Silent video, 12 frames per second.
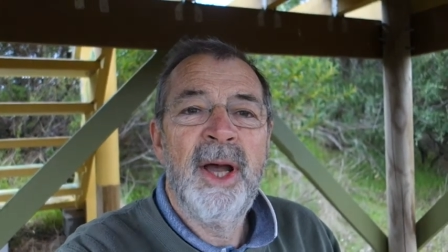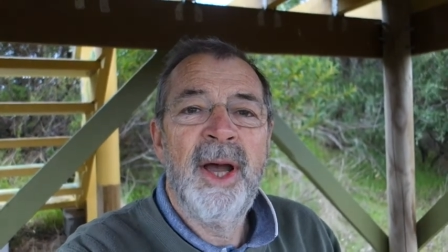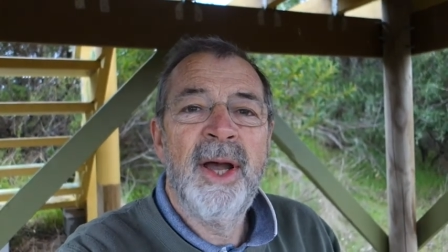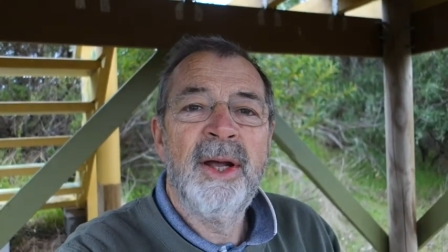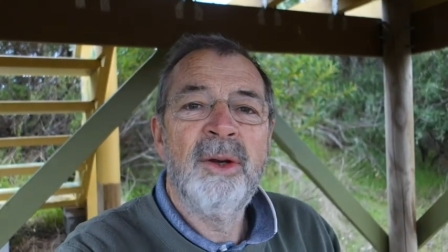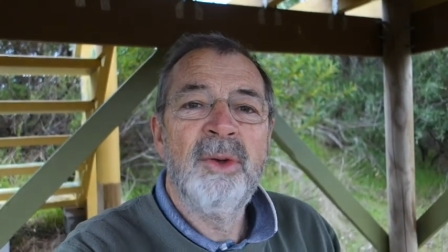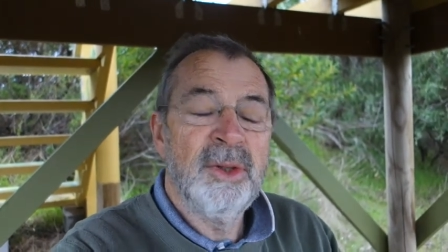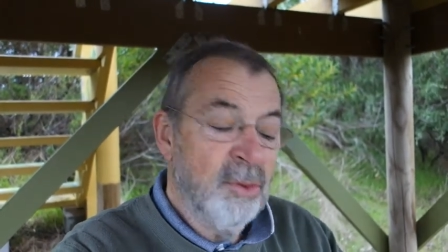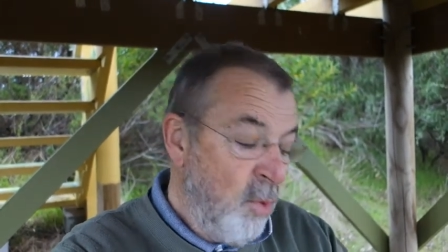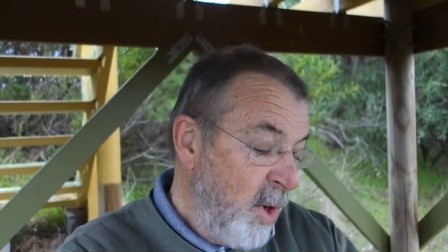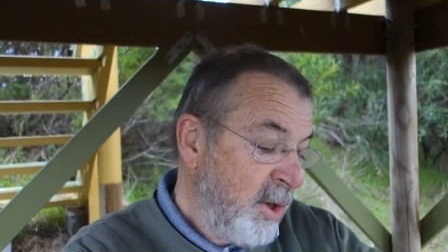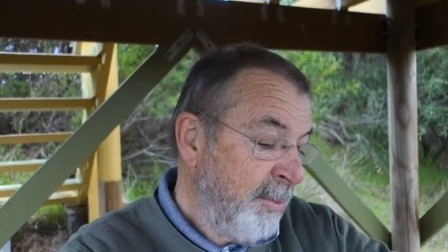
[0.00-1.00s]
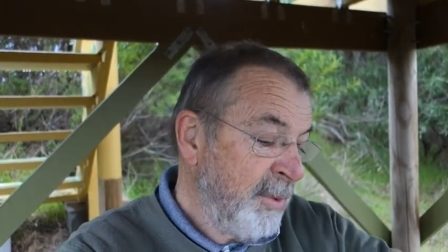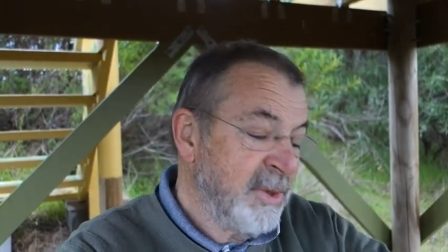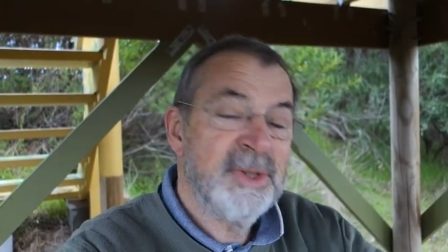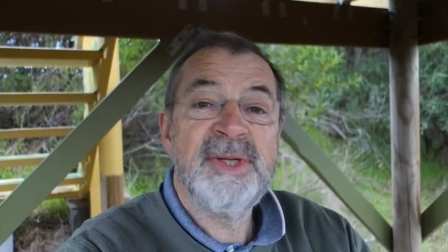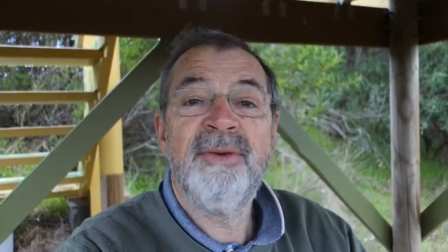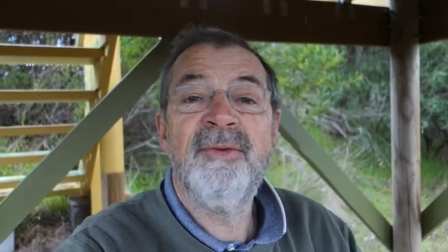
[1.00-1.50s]
and woke up at
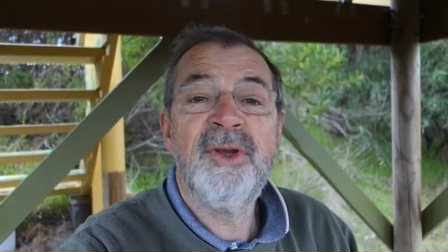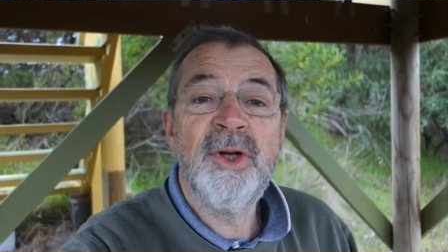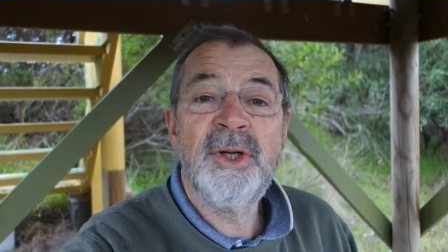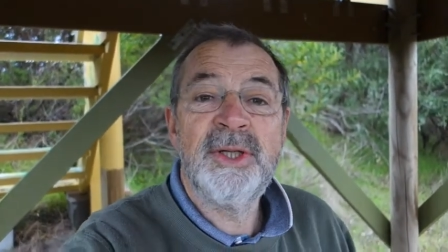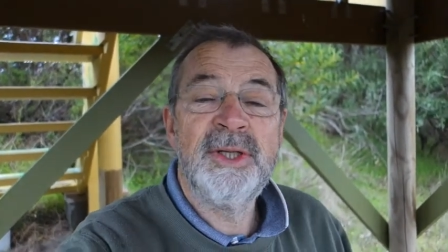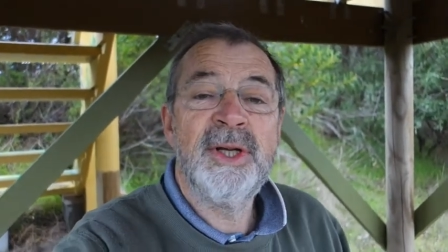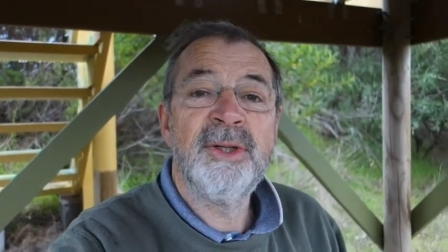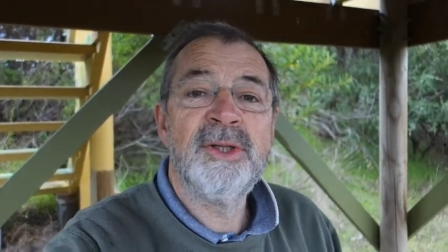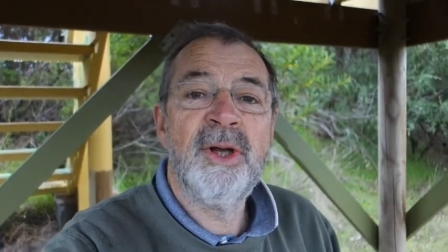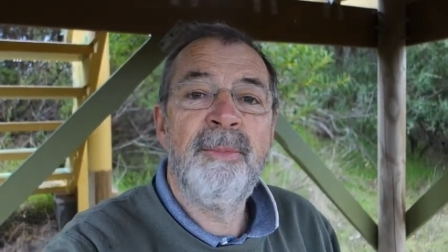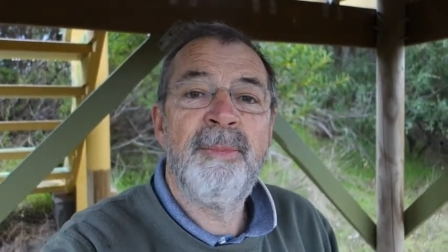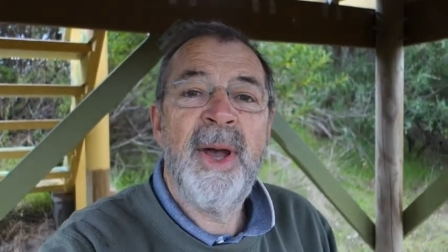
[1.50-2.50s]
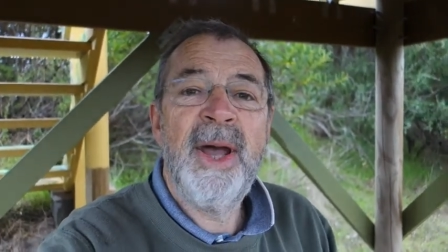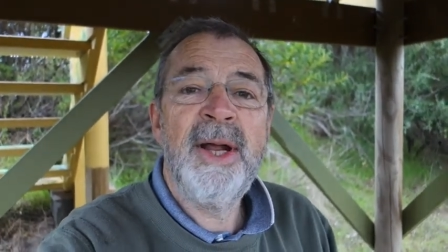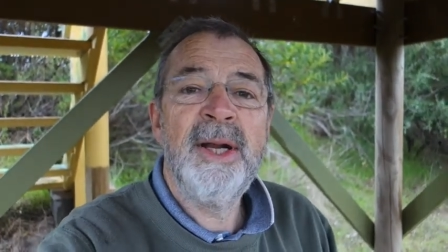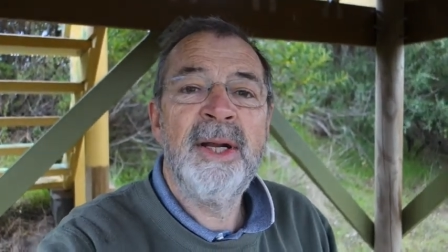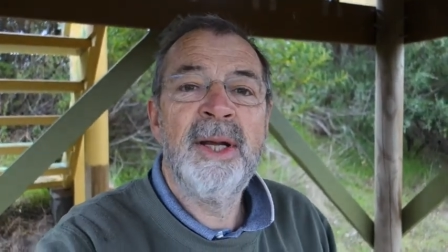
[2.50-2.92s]
7.30 so it's not bad.